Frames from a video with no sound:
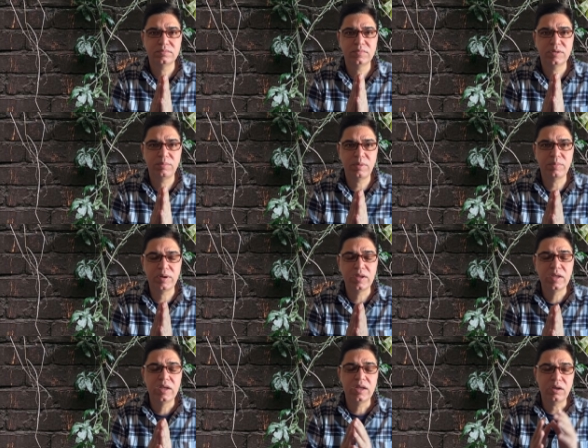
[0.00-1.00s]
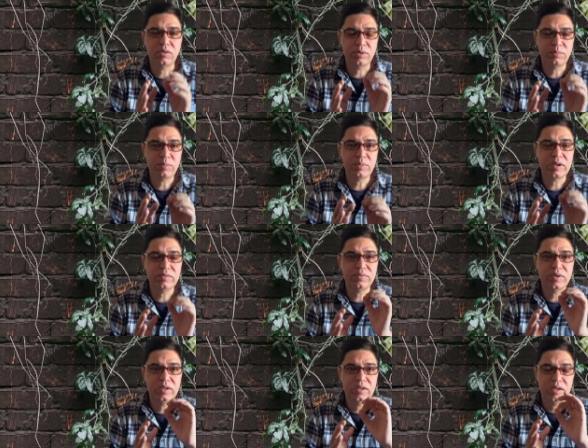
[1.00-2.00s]
Remember, if
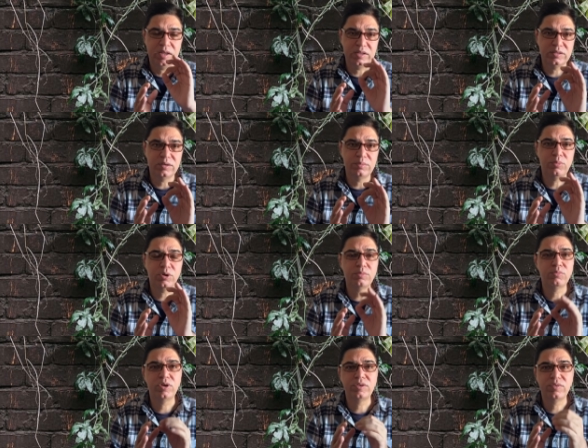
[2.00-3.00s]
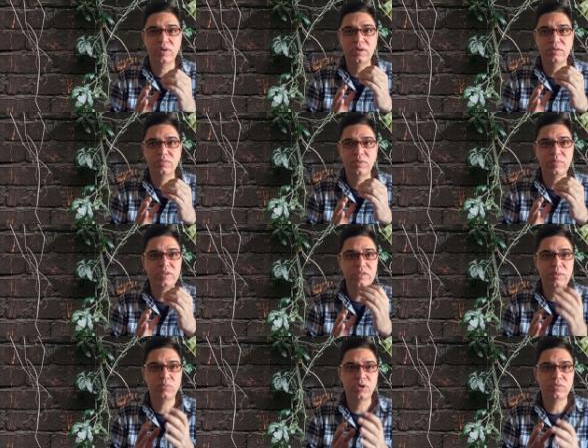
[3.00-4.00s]
another important point from
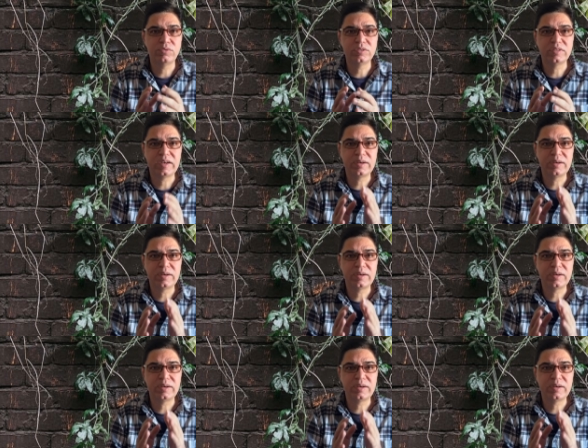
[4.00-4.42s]
exam point of view is that,